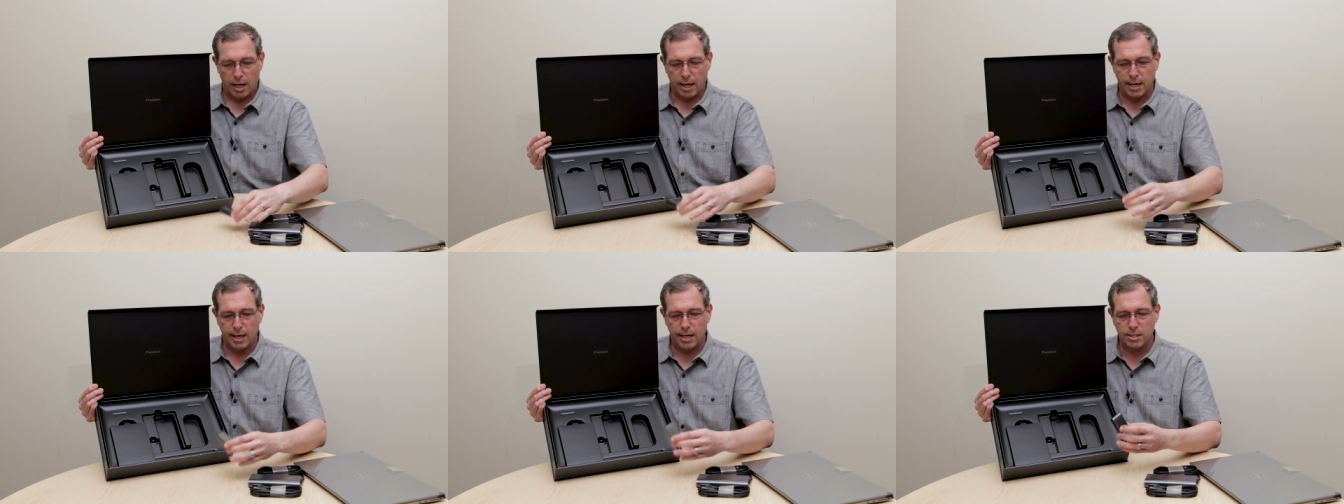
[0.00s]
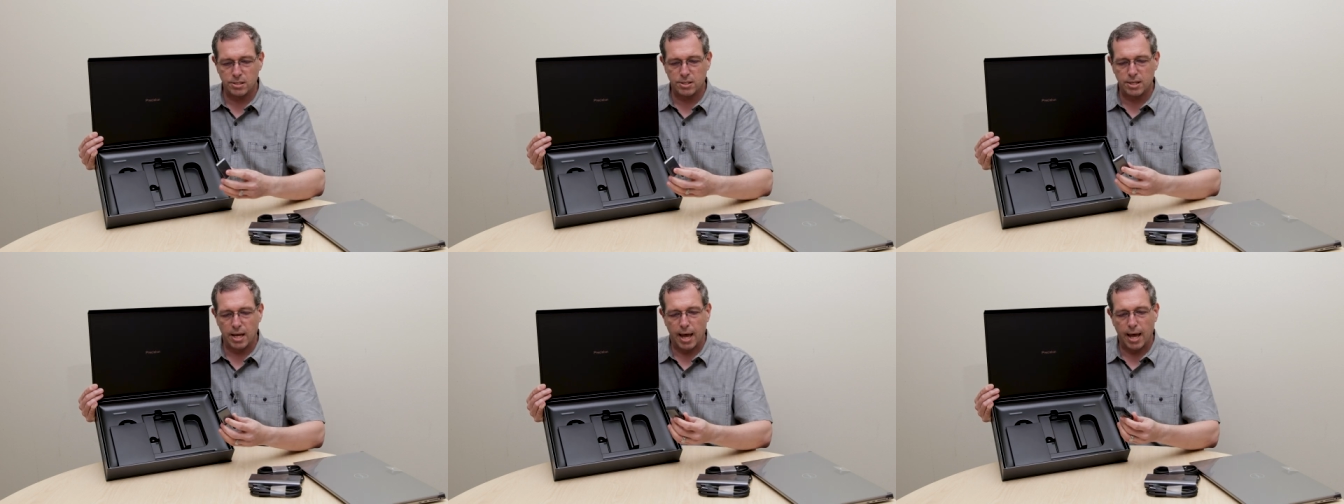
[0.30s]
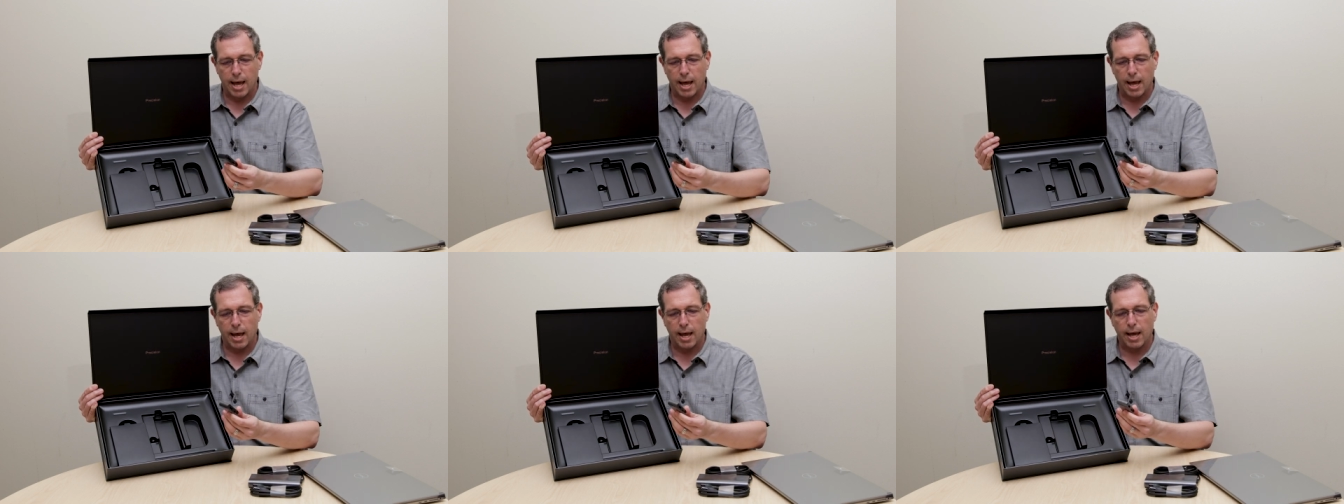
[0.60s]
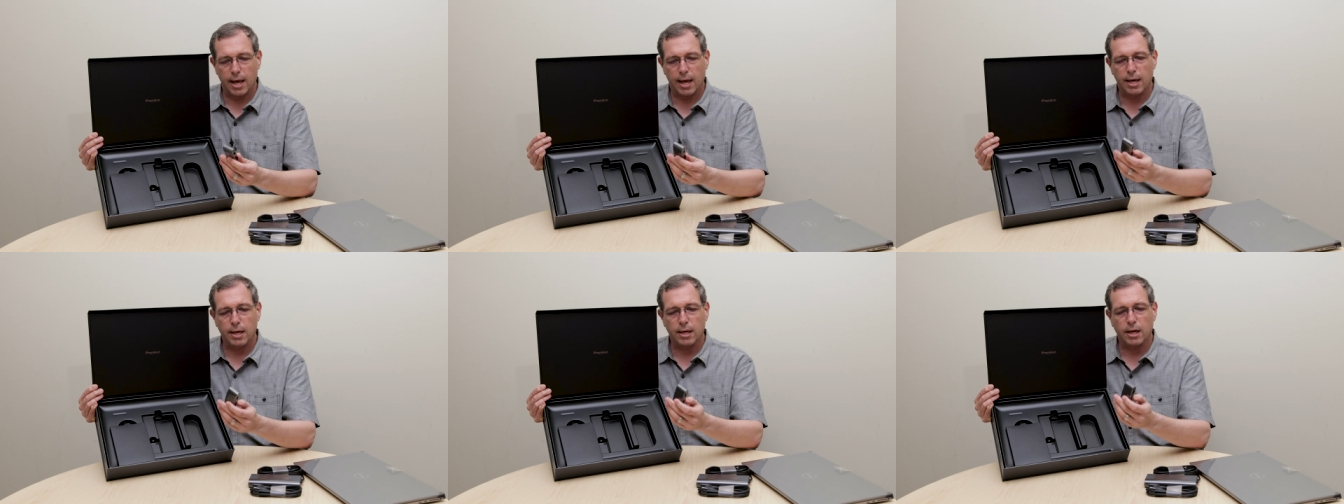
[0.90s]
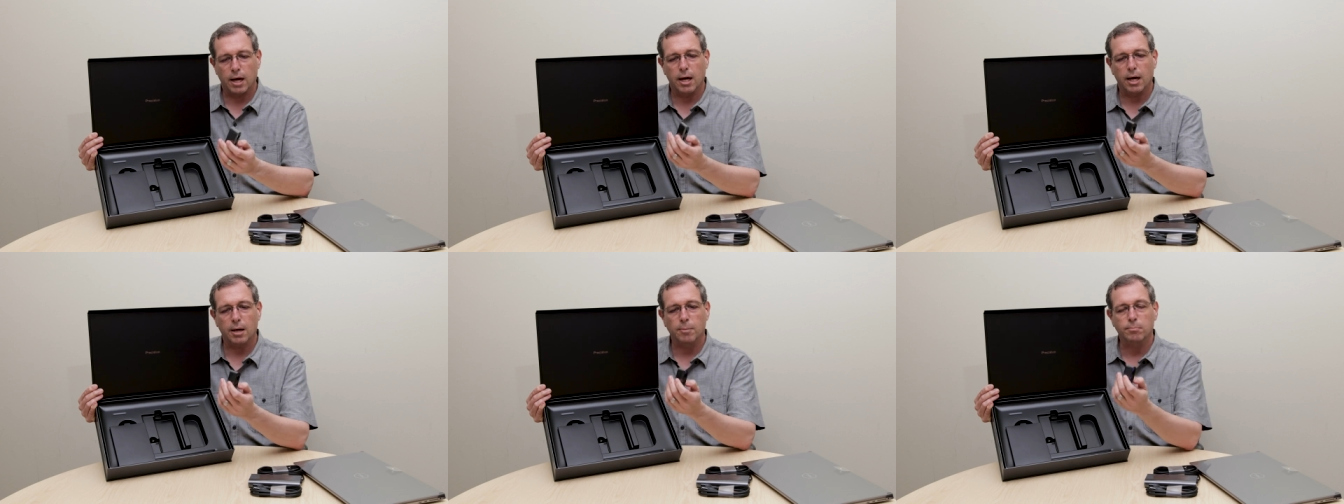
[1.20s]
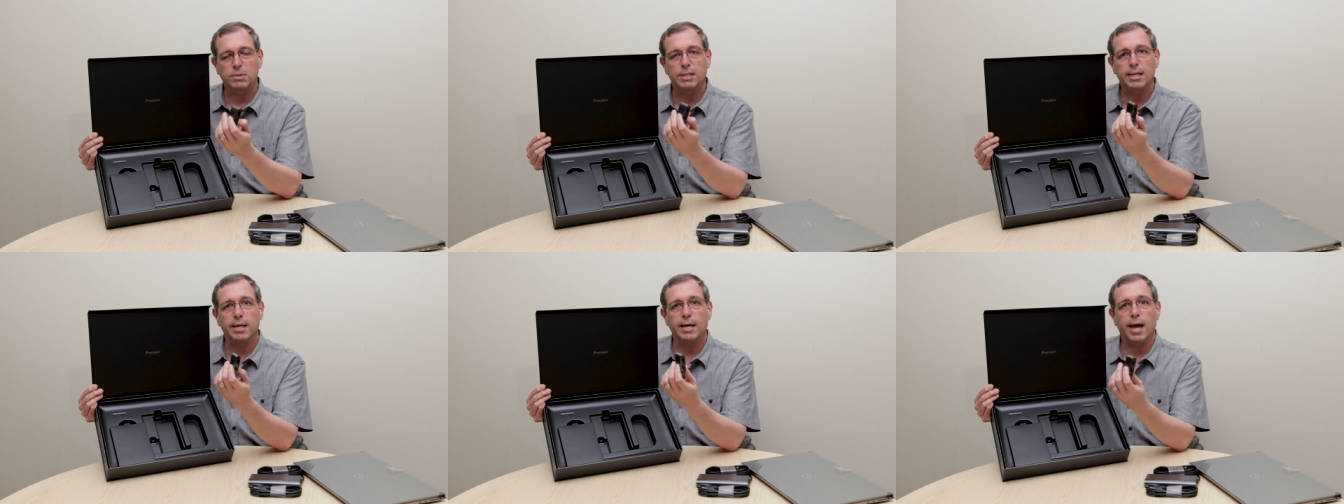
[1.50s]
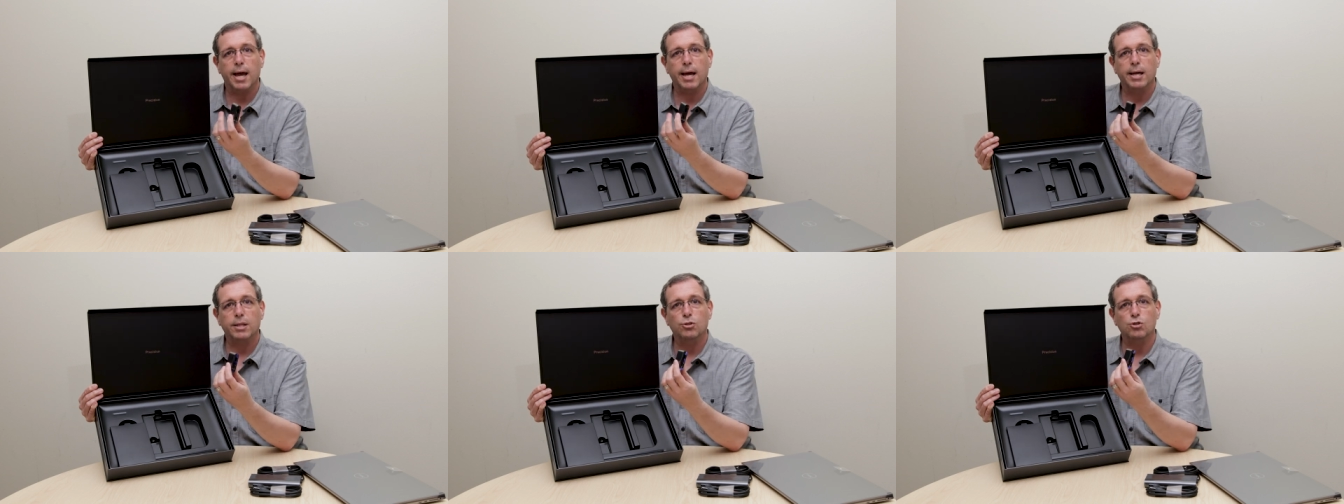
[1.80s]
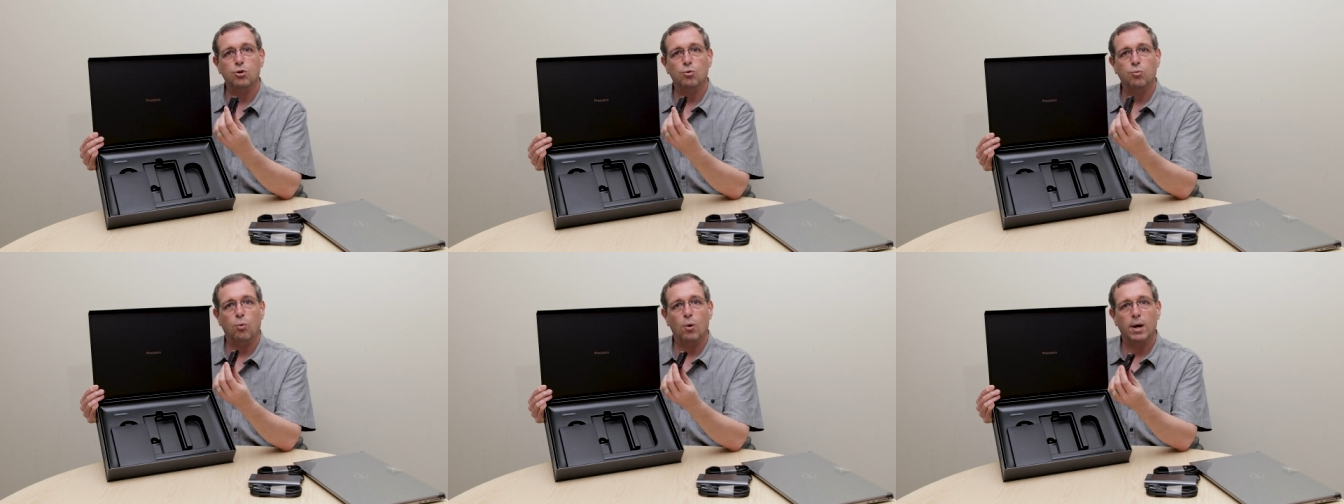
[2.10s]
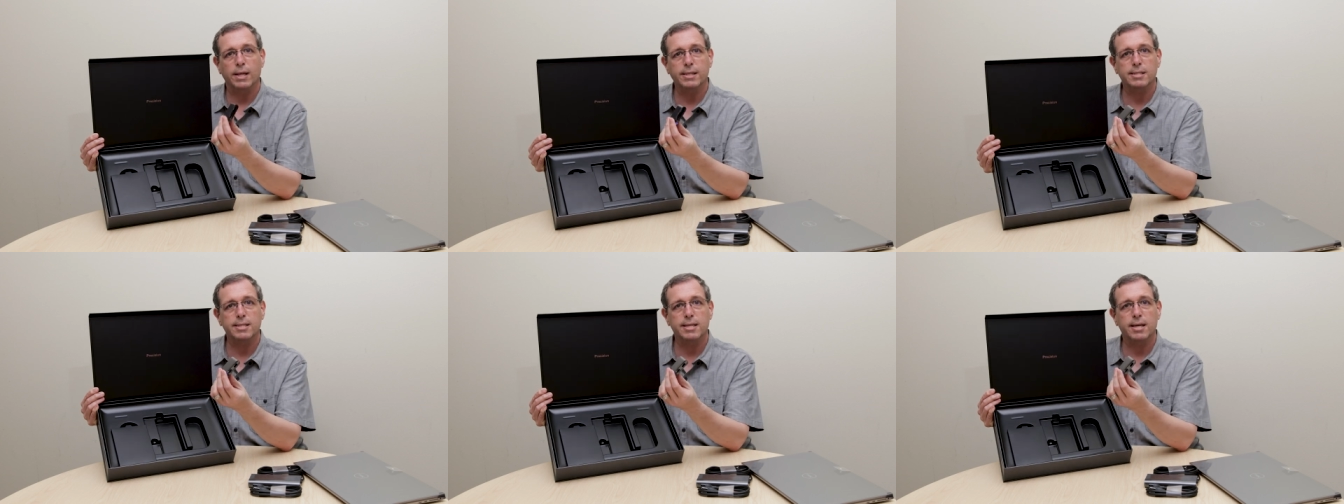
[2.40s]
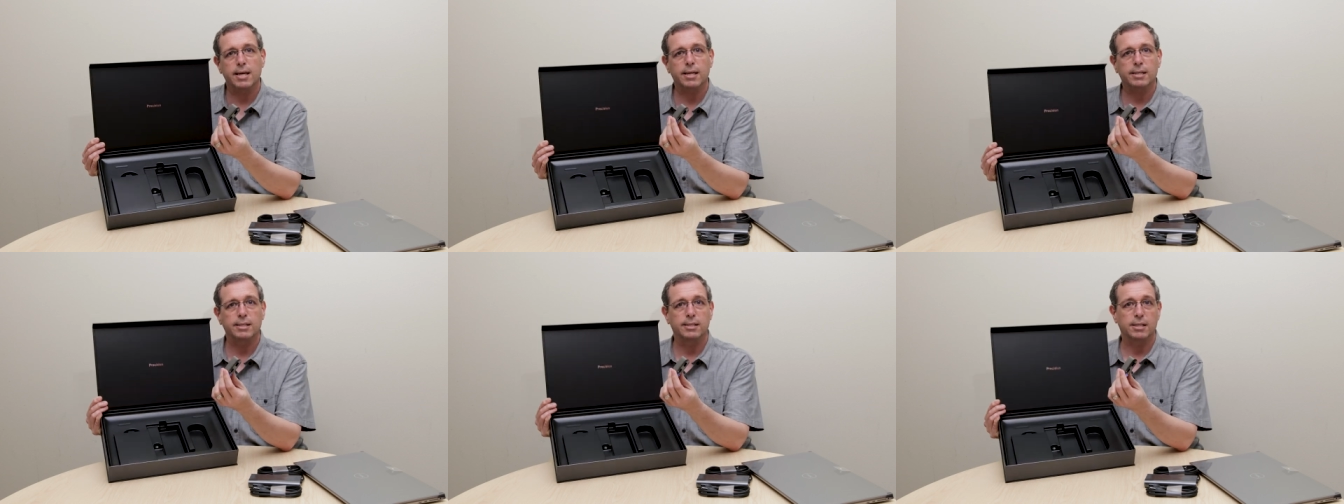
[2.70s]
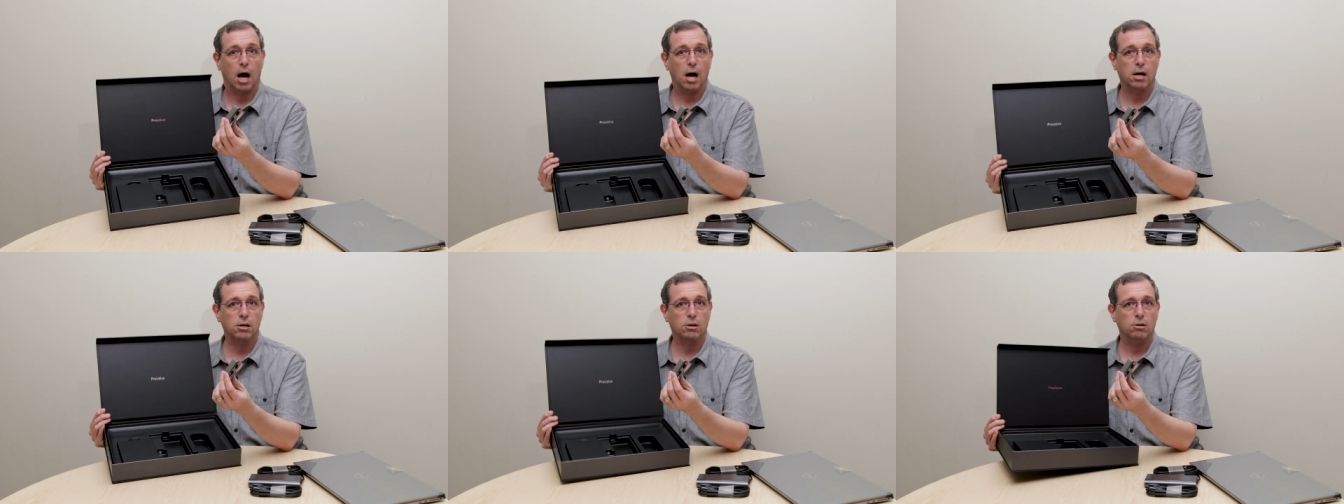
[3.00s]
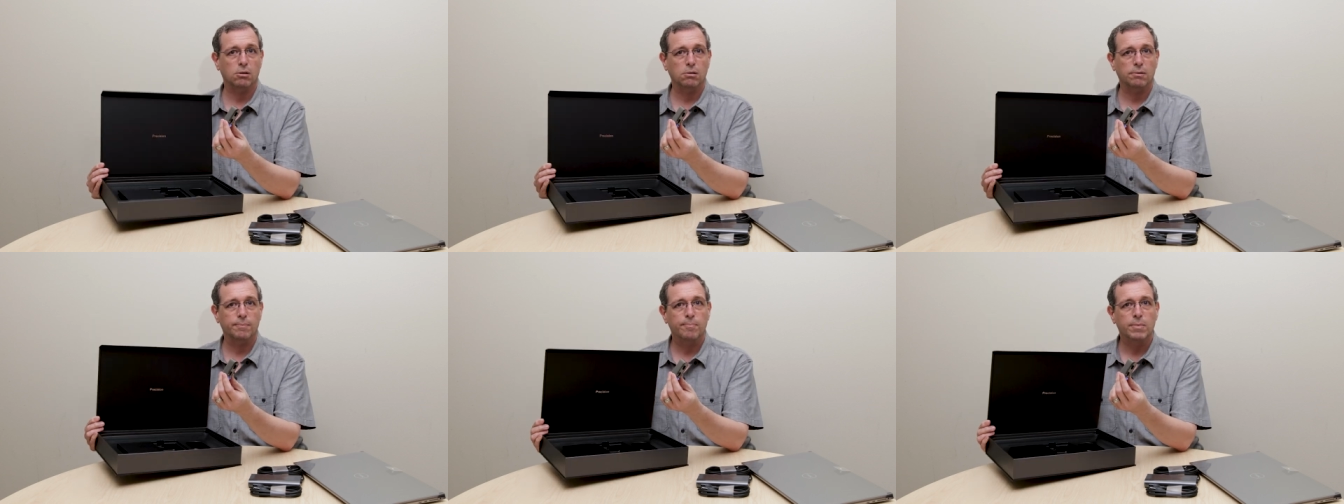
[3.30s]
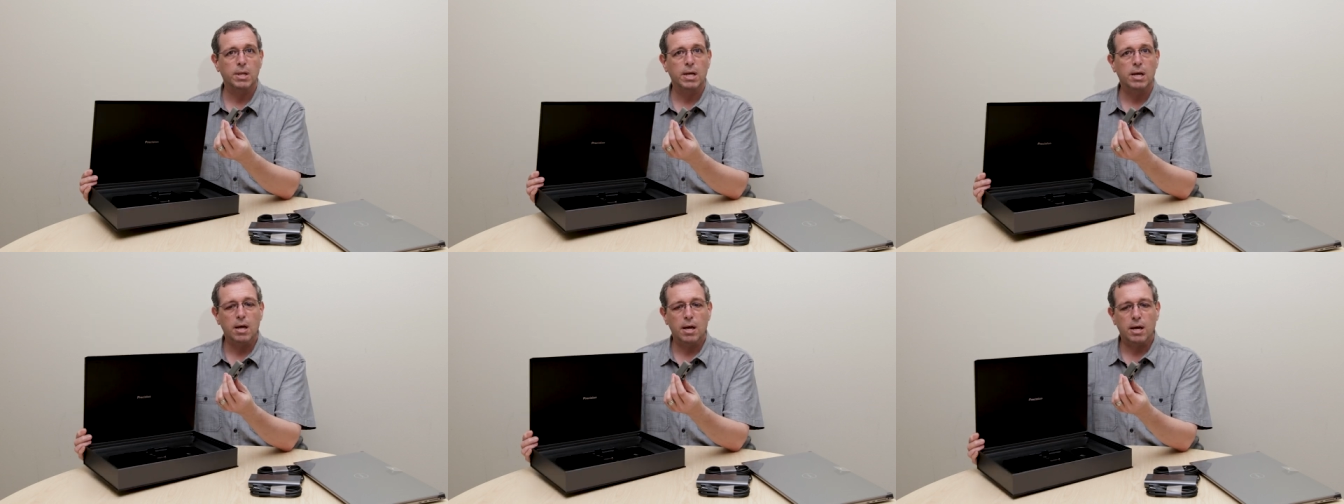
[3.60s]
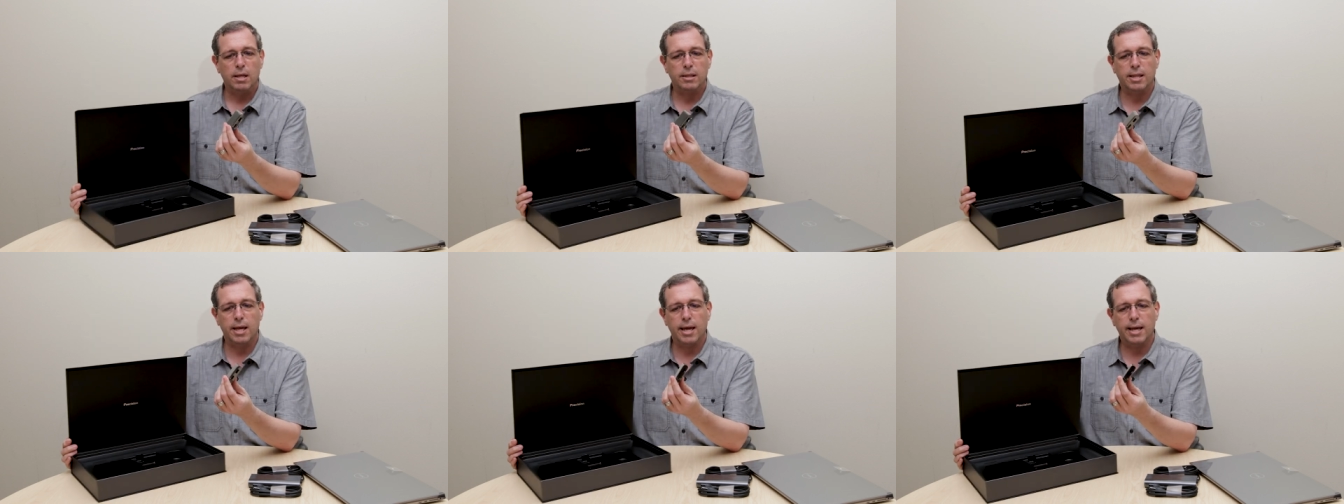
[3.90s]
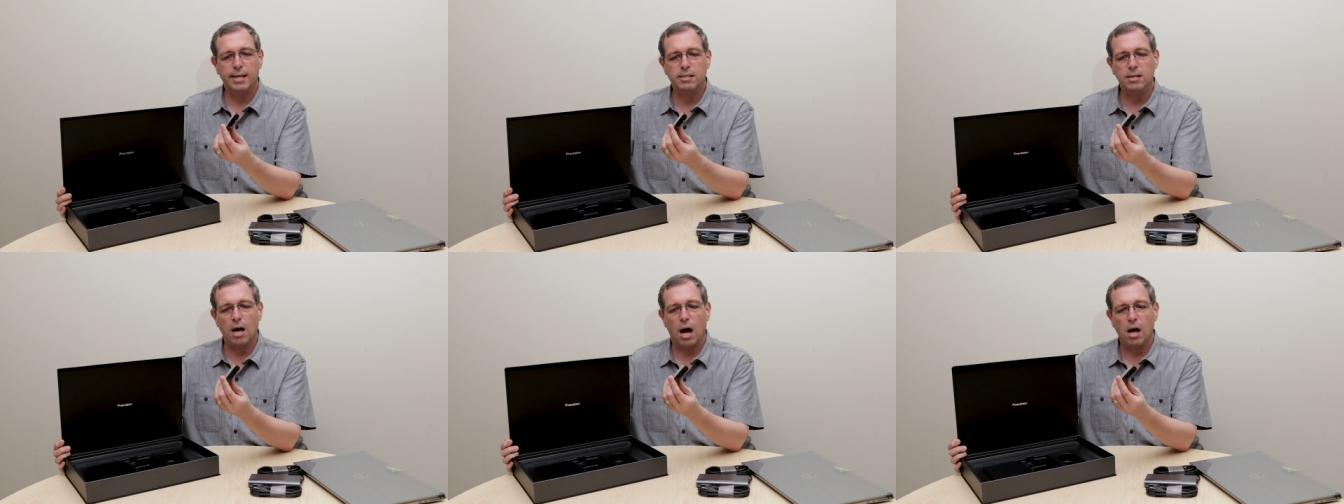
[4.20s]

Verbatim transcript: is a um, DA20 dongle. The